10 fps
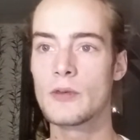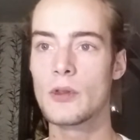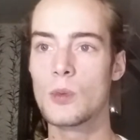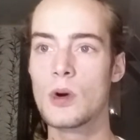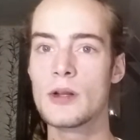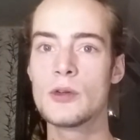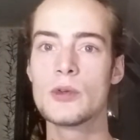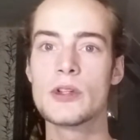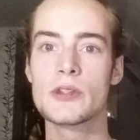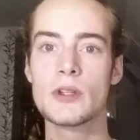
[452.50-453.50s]
For the one
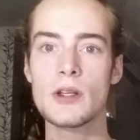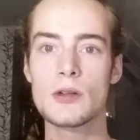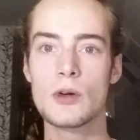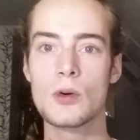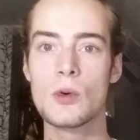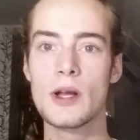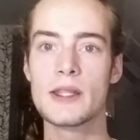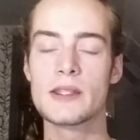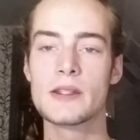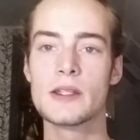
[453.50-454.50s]
who does not know
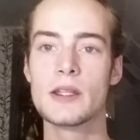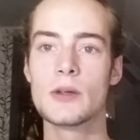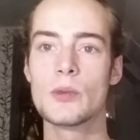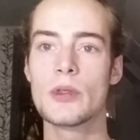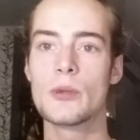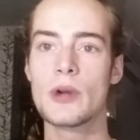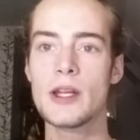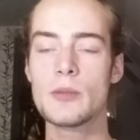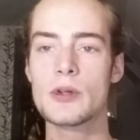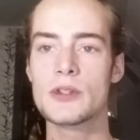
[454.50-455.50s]
and see with
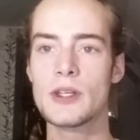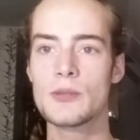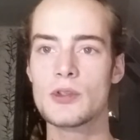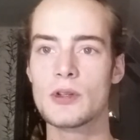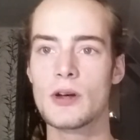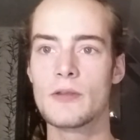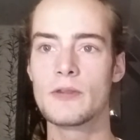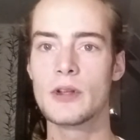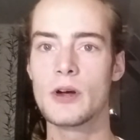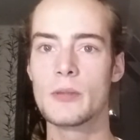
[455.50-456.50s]
right perception of
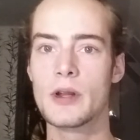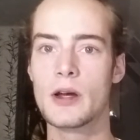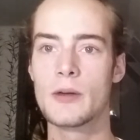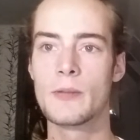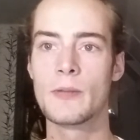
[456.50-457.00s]
phenomena,